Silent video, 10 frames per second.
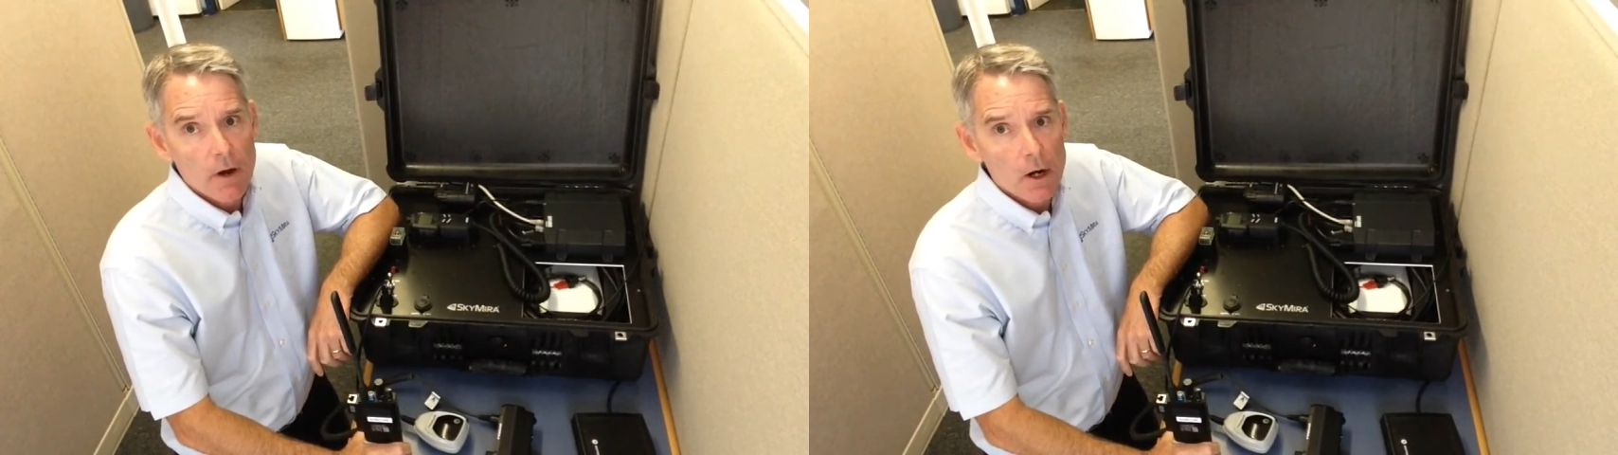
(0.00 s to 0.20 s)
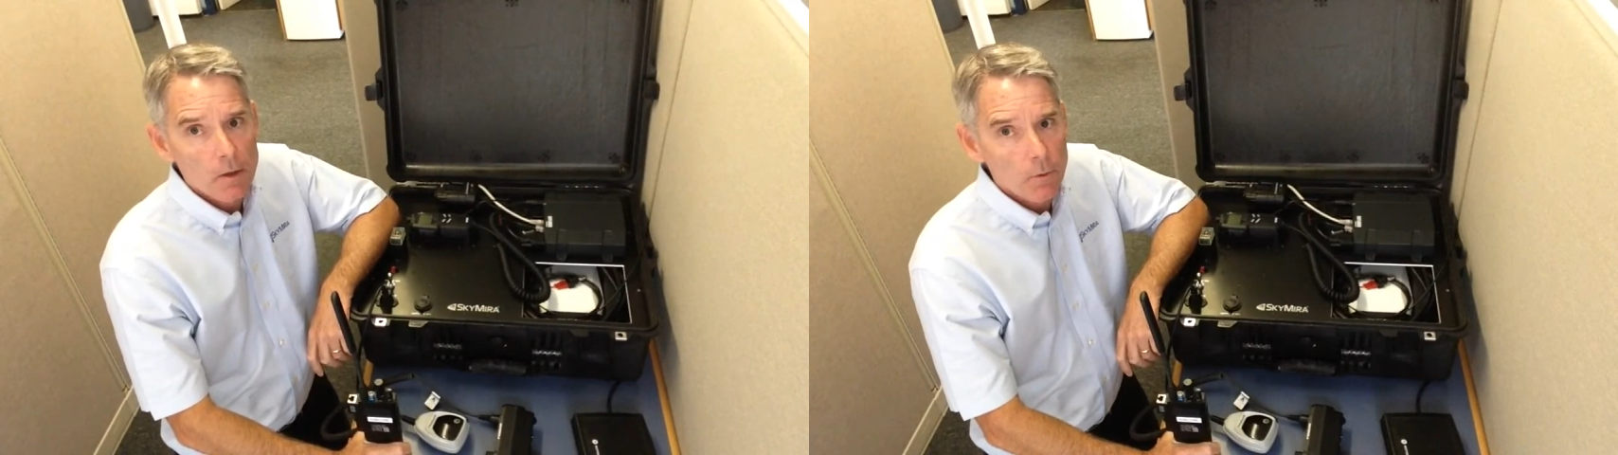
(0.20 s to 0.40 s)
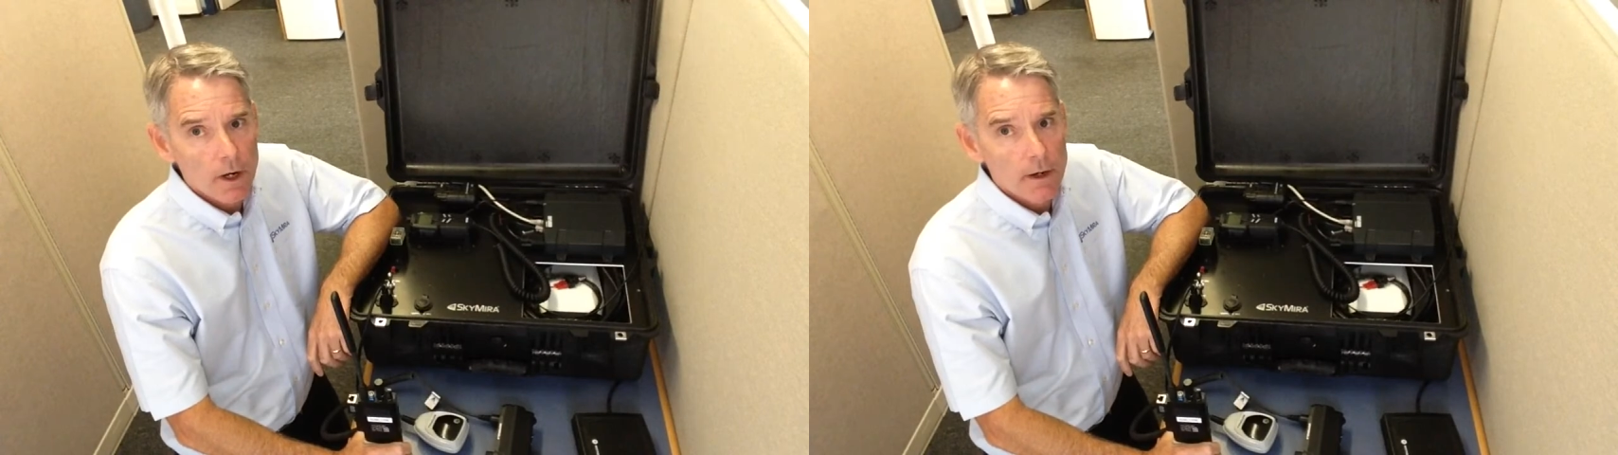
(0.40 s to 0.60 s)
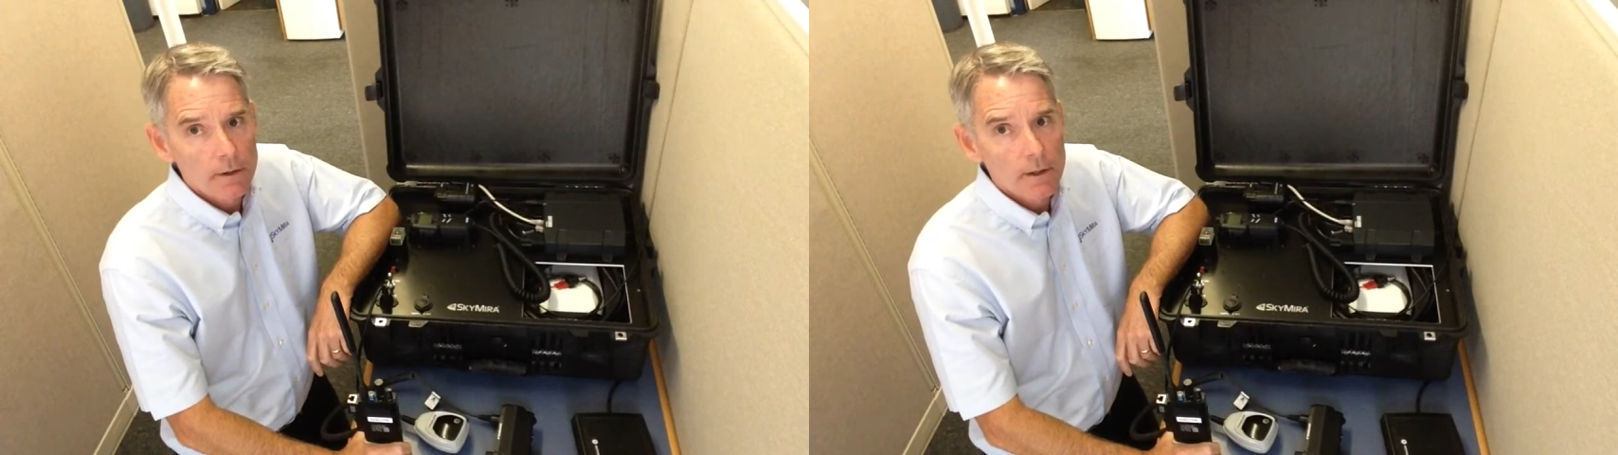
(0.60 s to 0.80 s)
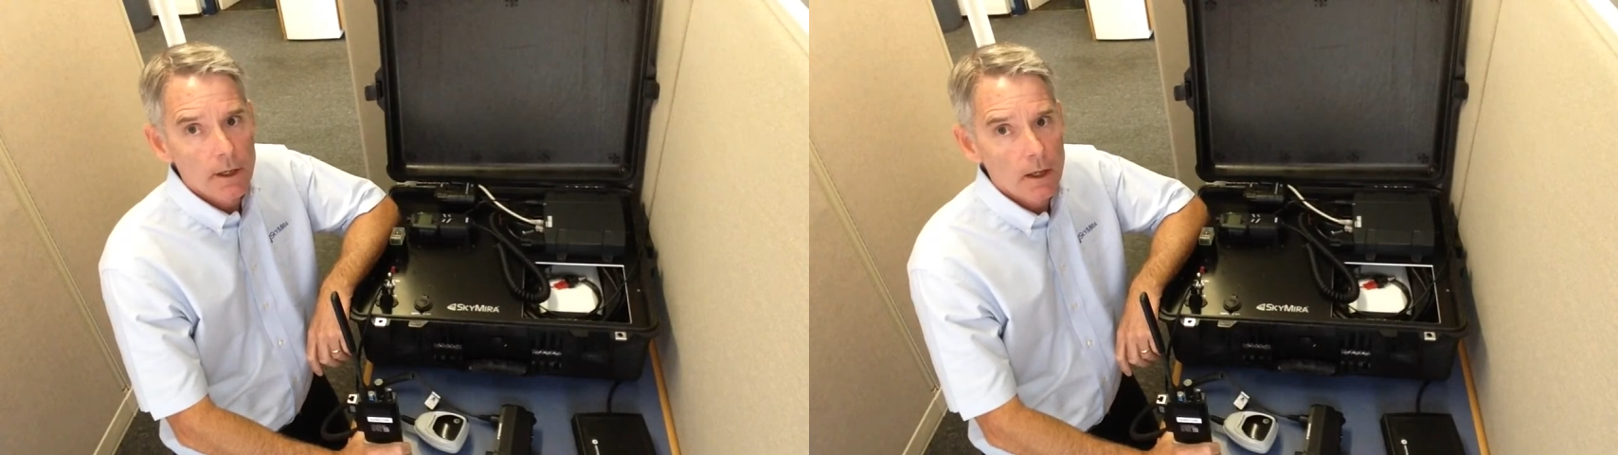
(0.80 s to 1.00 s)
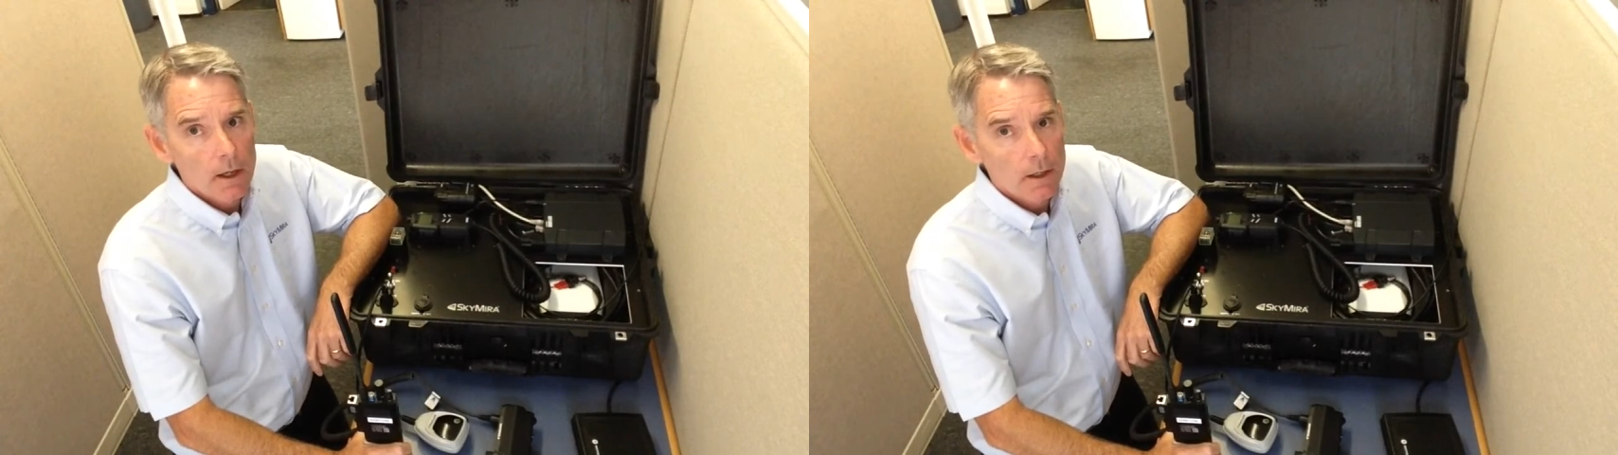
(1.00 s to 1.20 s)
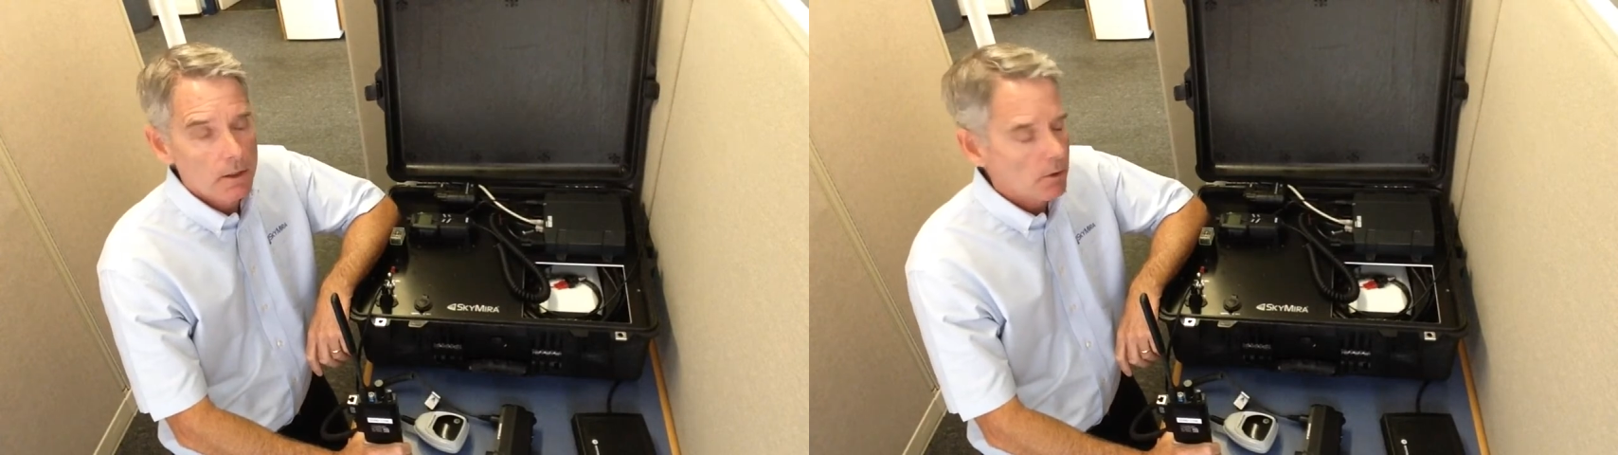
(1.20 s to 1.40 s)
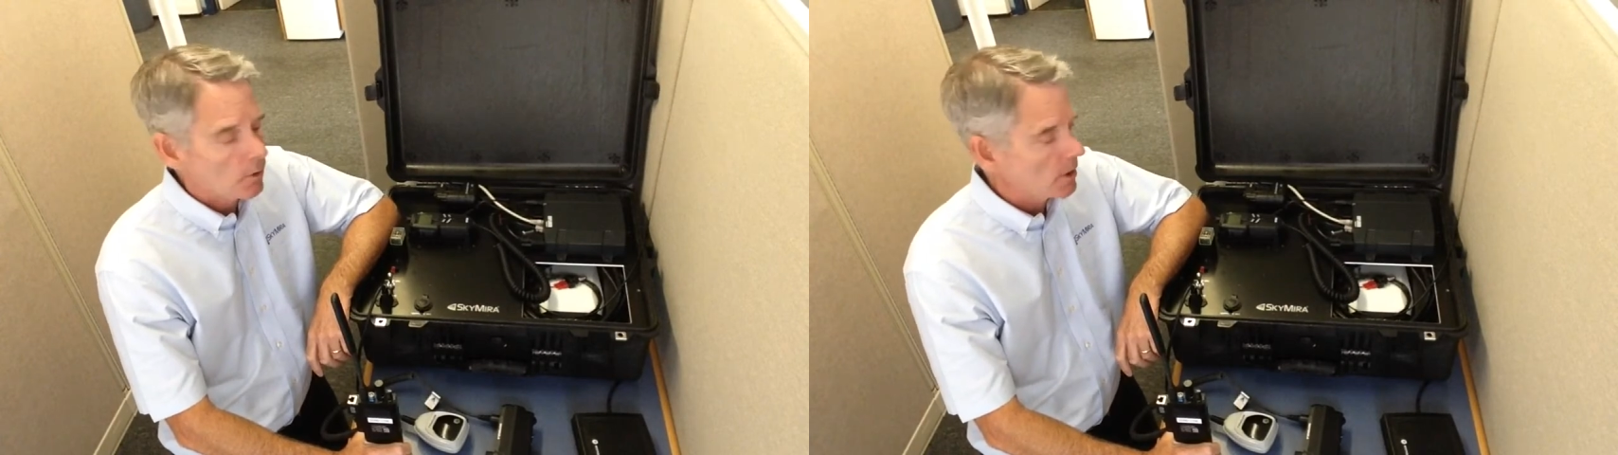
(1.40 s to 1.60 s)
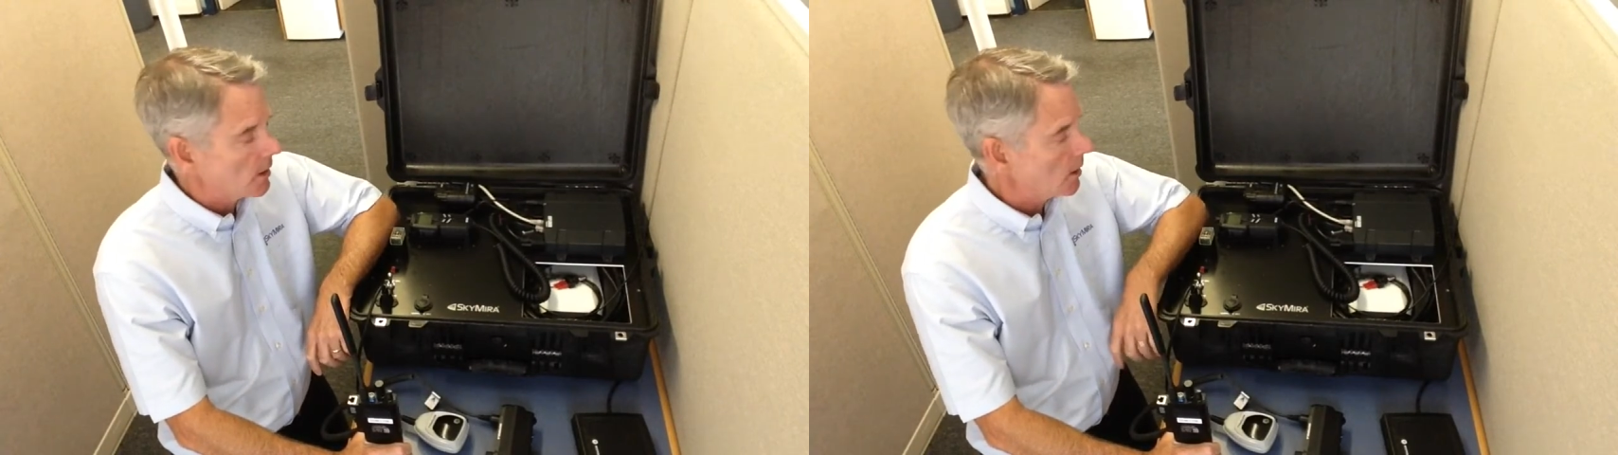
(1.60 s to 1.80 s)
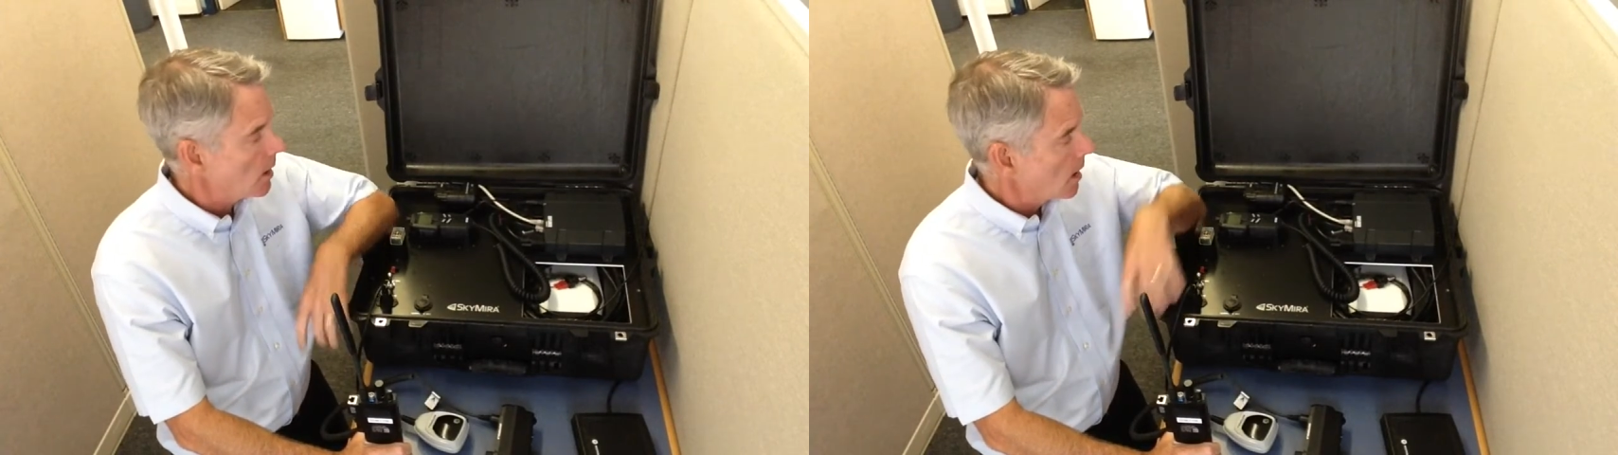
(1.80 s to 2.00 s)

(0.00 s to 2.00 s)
hardware, uh, including